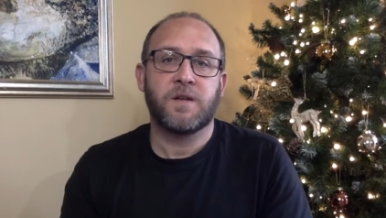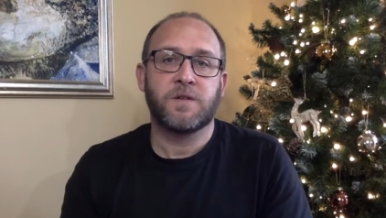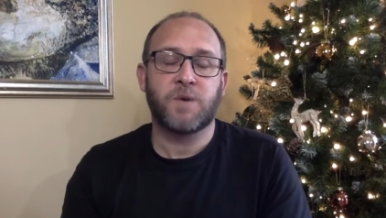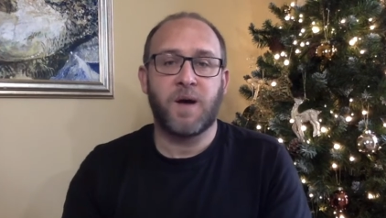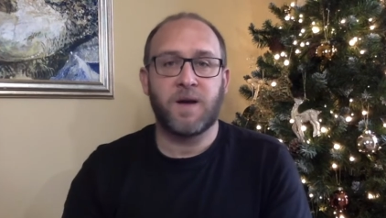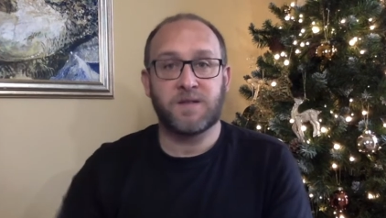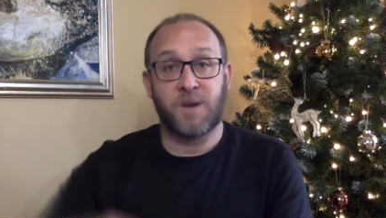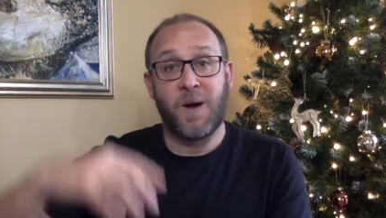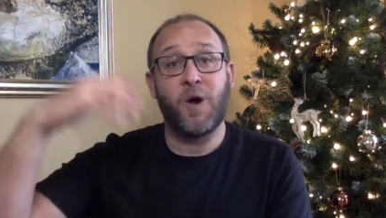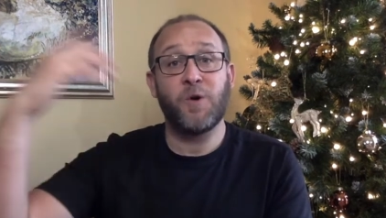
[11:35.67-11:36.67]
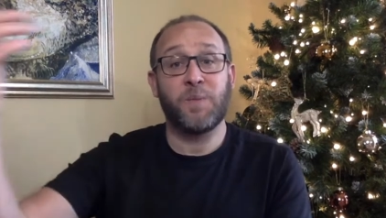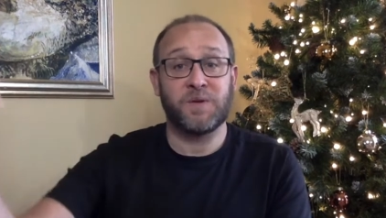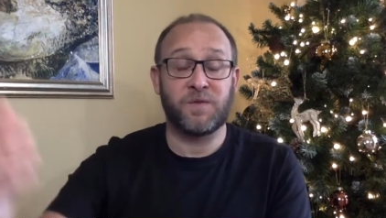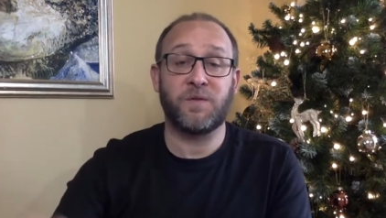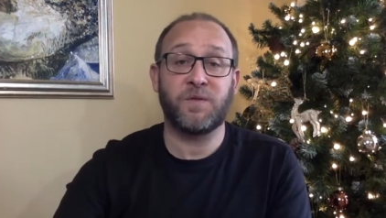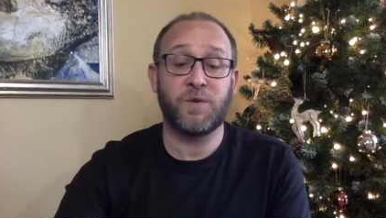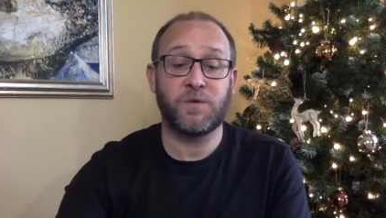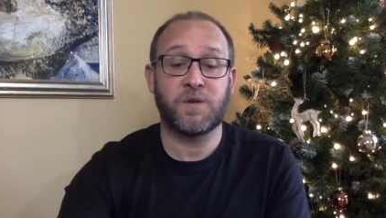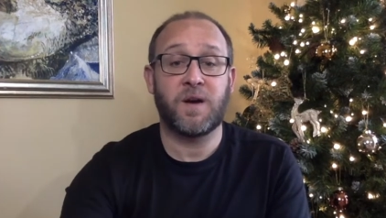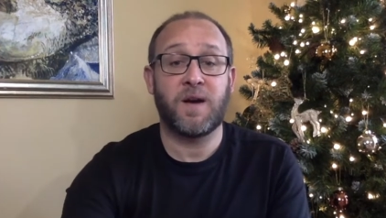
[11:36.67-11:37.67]
So, our, so our hope is for the
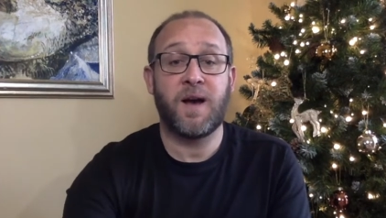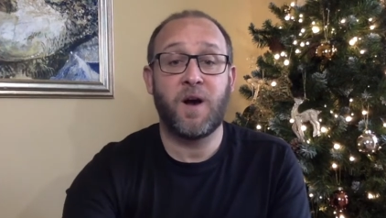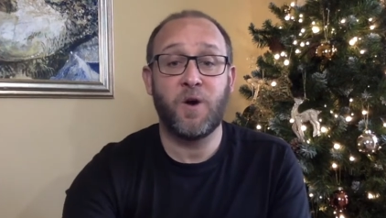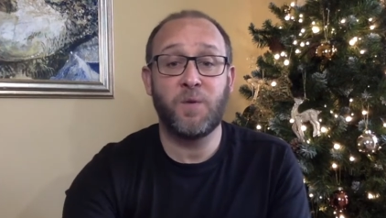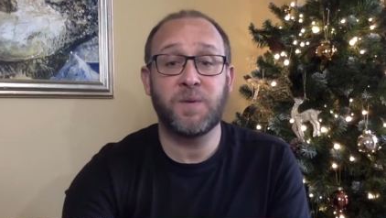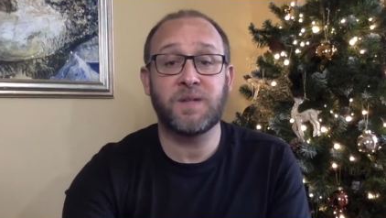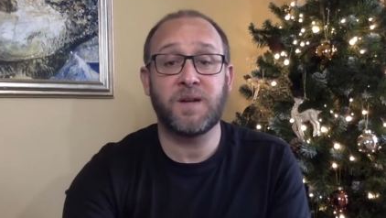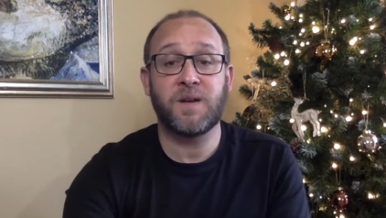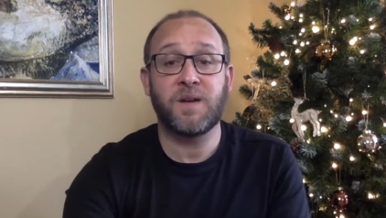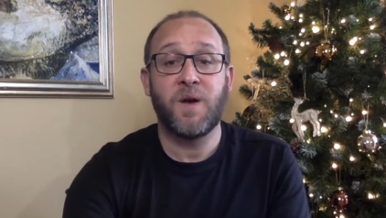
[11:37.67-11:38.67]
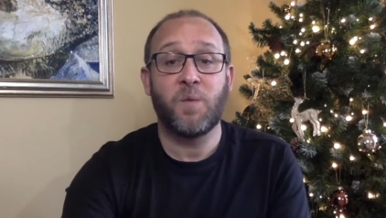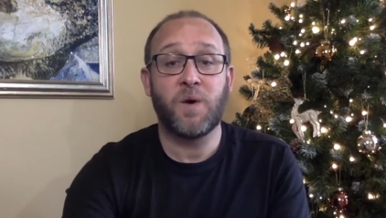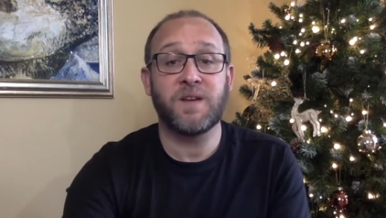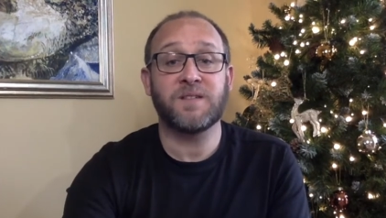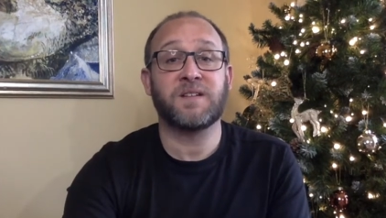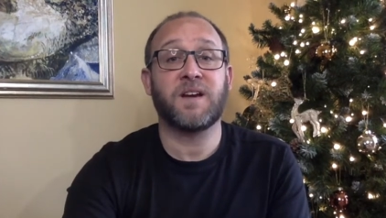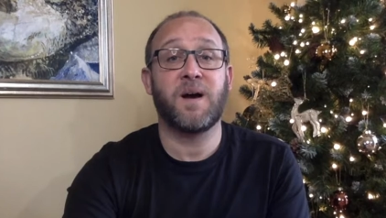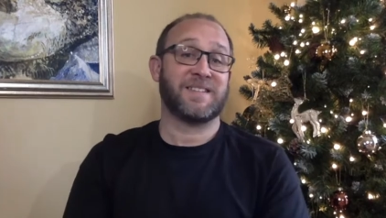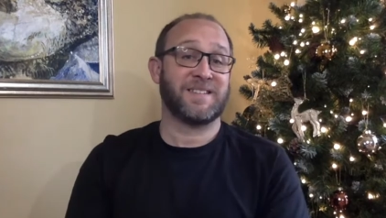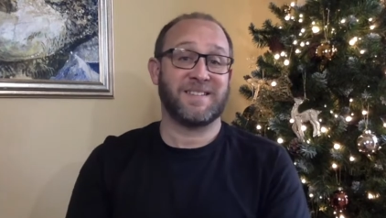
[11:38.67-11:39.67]
future. Our hope is in what is to
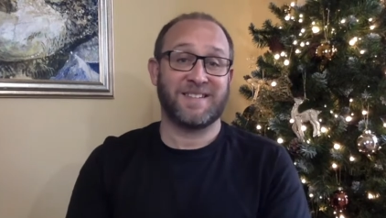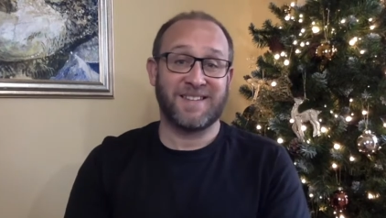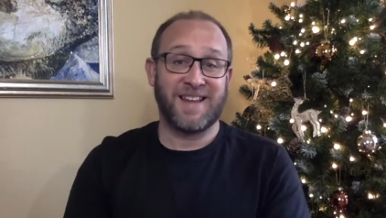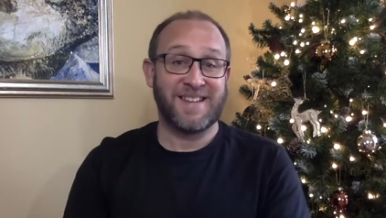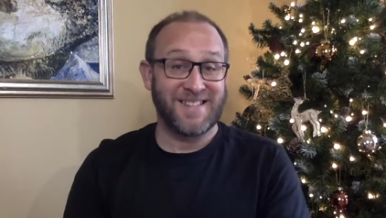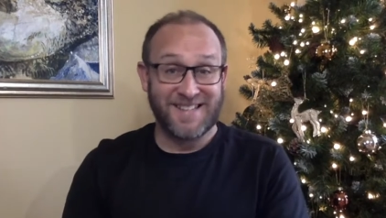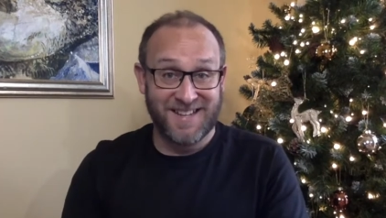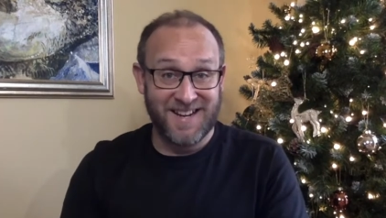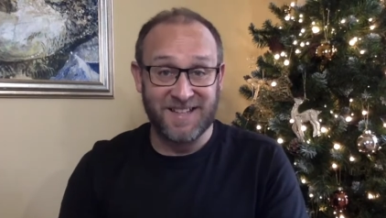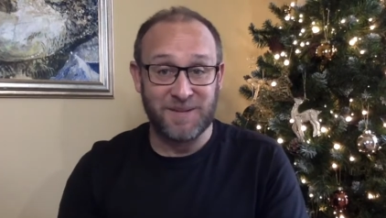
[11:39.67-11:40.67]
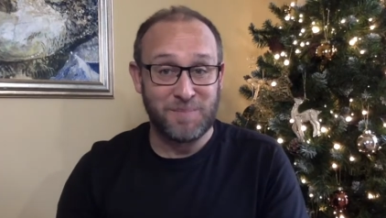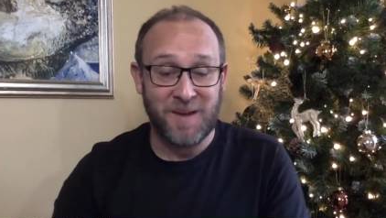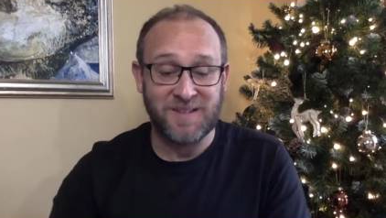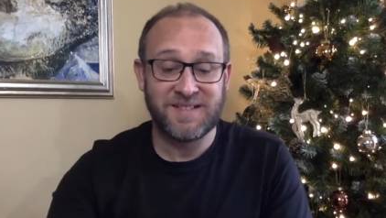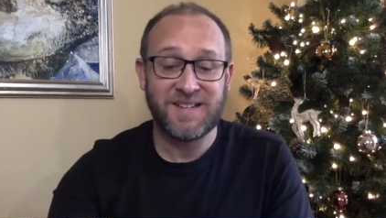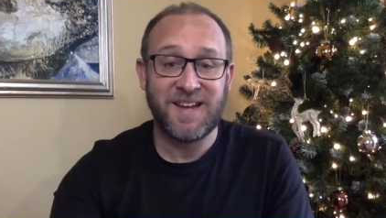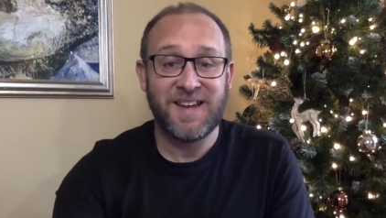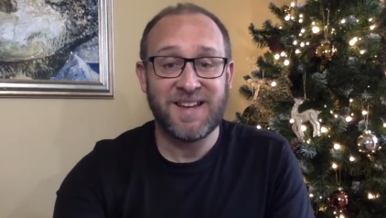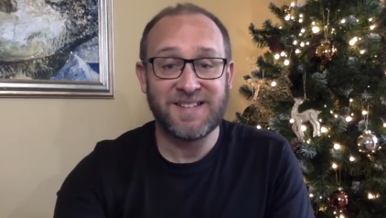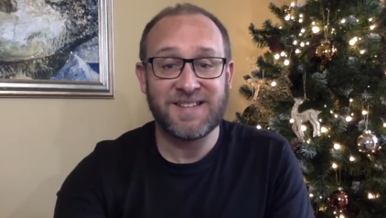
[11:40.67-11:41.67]
come. As they say, the best
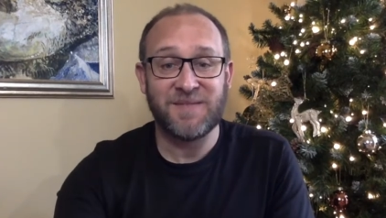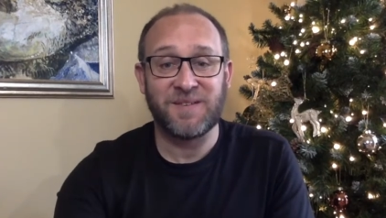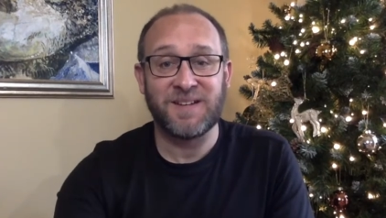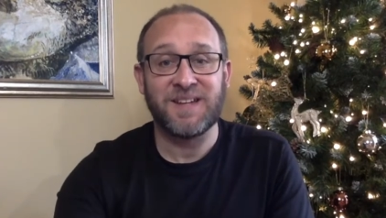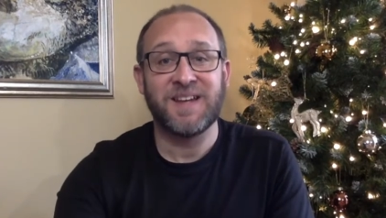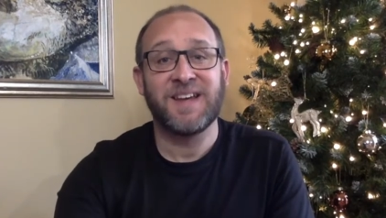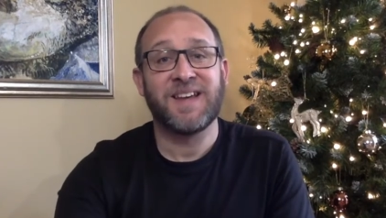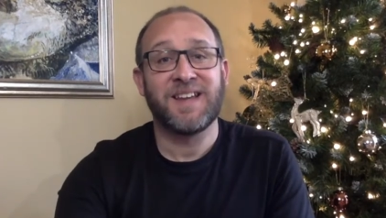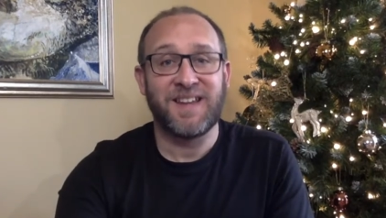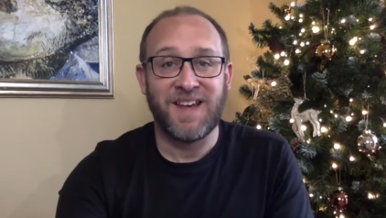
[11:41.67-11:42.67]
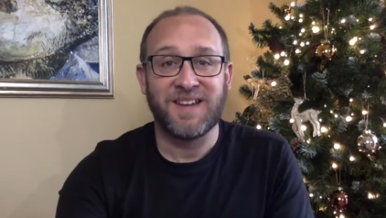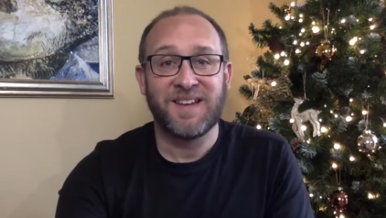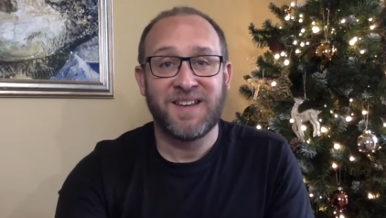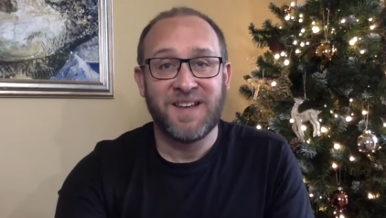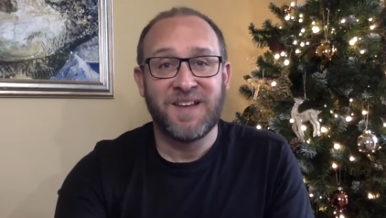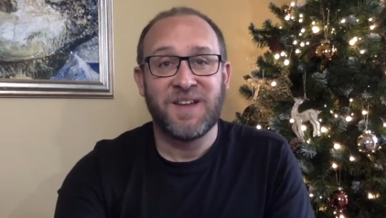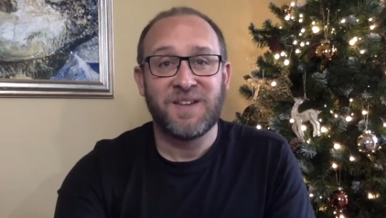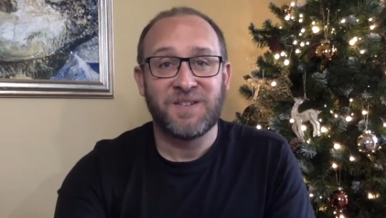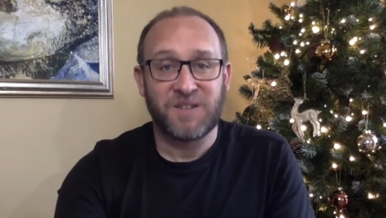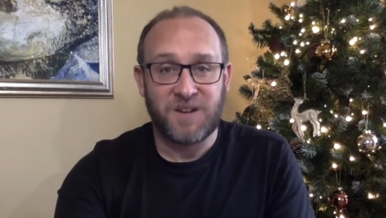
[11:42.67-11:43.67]
is definitely yet
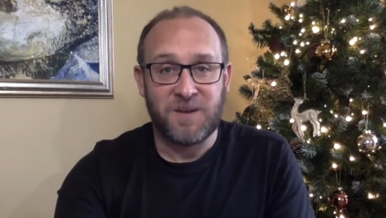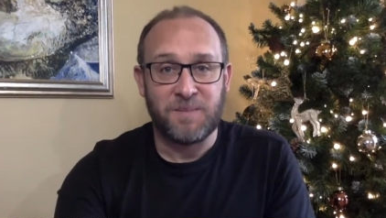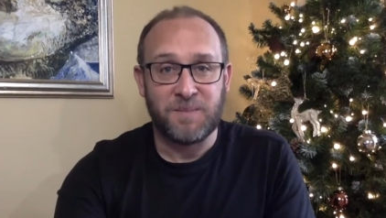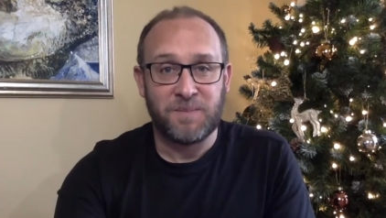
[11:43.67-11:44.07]
to come.